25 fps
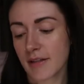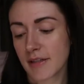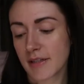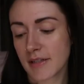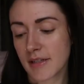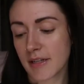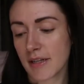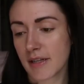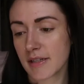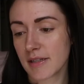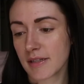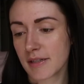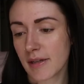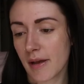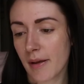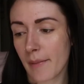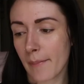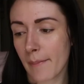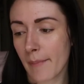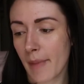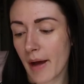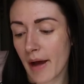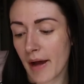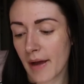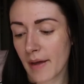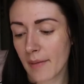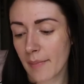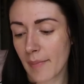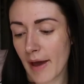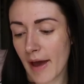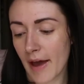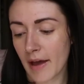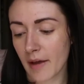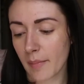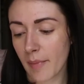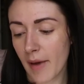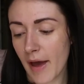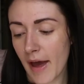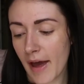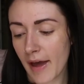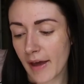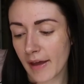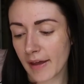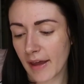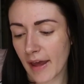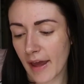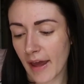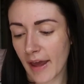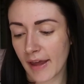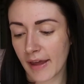this is My
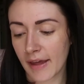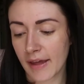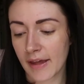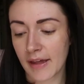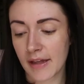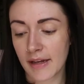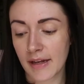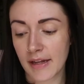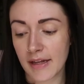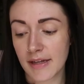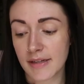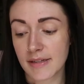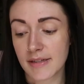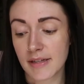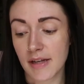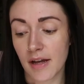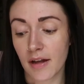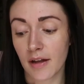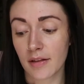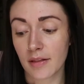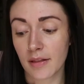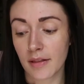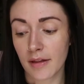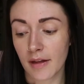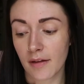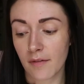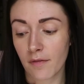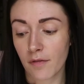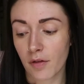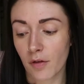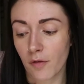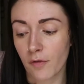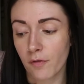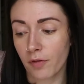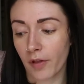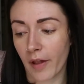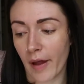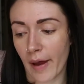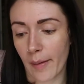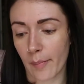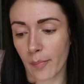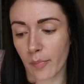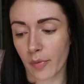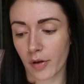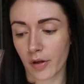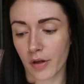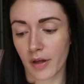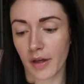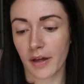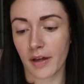Backpack, and it's a Lift the Flap
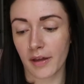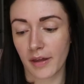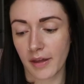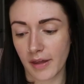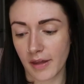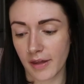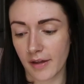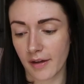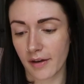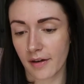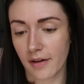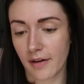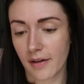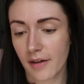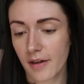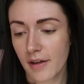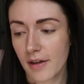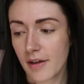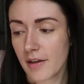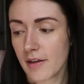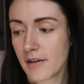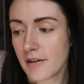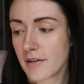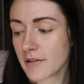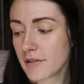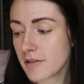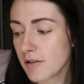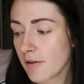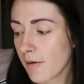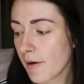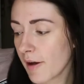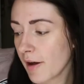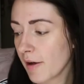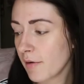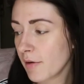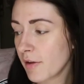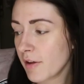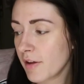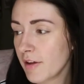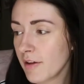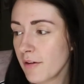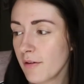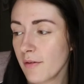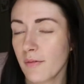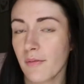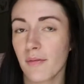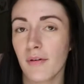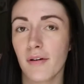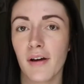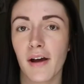book again. So how
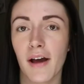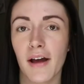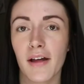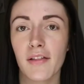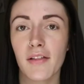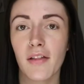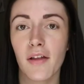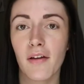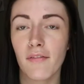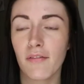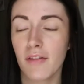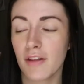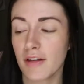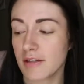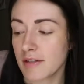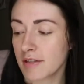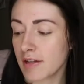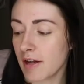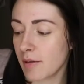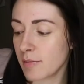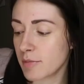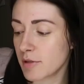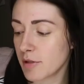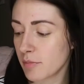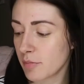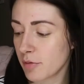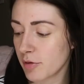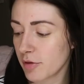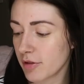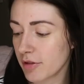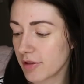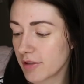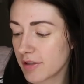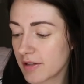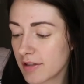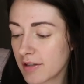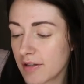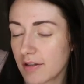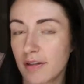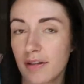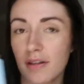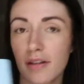cute. I love these types of books.